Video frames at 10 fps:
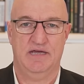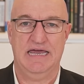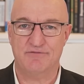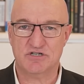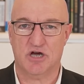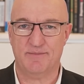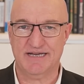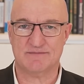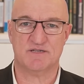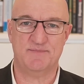Every time I
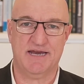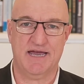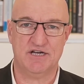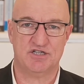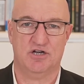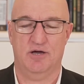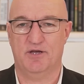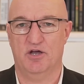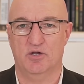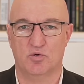get some spare cash, I'm
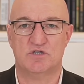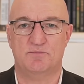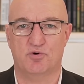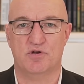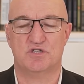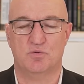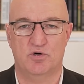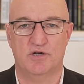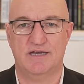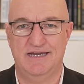going to look to put it to
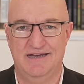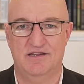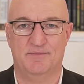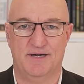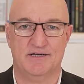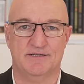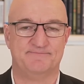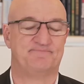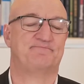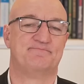work in the market.
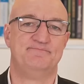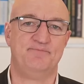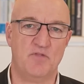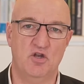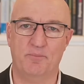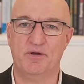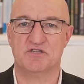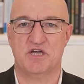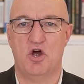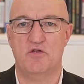Not
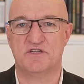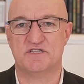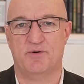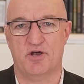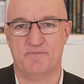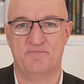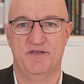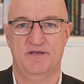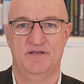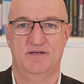because I know that's the bottom,
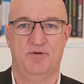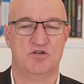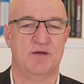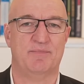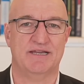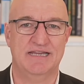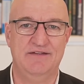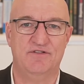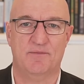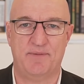because I
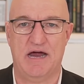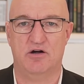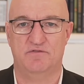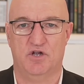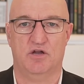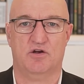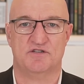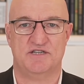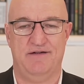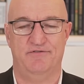believe in the power of dollar
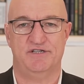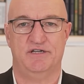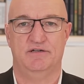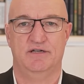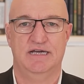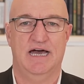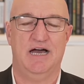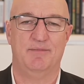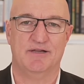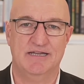cost averaging.
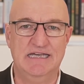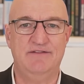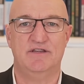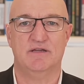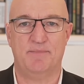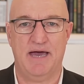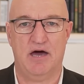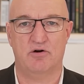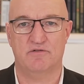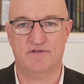I believe in the
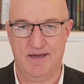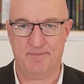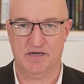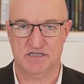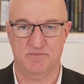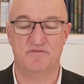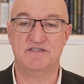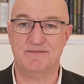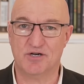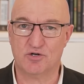power of capitalism, of
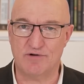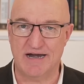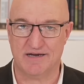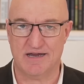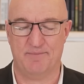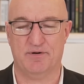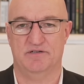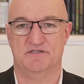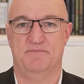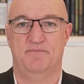democratic
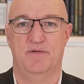capitalism.